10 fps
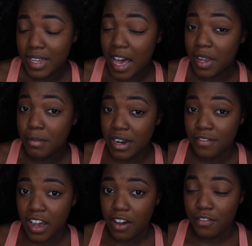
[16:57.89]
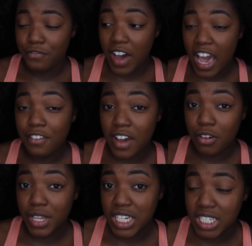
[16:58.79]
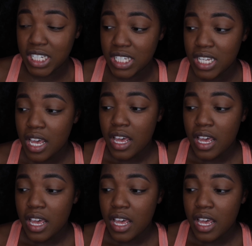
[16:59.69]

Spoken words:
how to better find foundations.